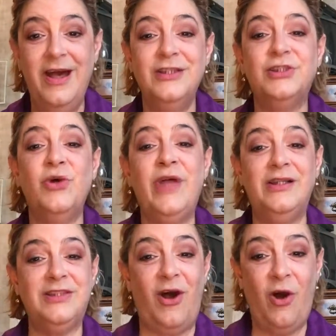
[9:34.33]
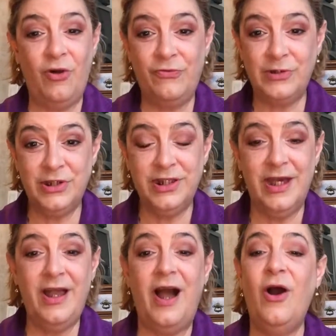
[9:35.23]
So that's all for
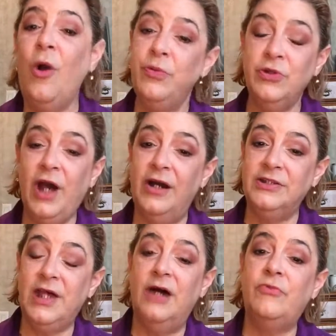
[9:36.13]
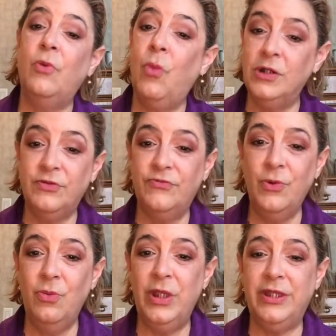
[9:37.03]
today. I hope you guys have a
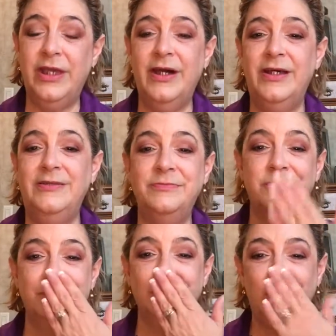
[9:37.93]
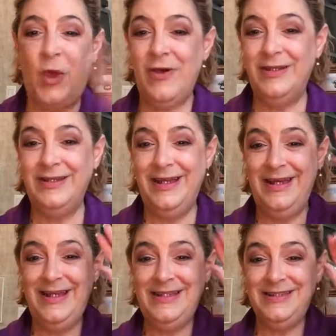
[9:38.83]
wonderful weekend.
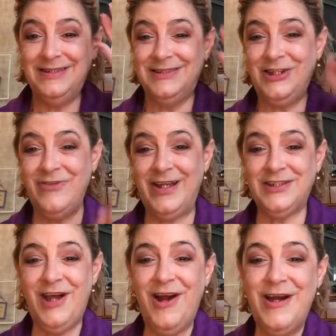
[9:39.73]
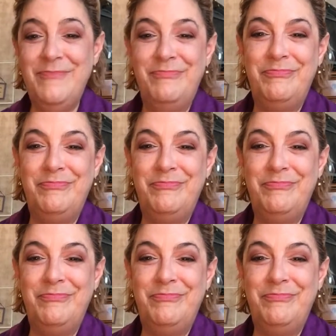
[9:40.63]
Till next time.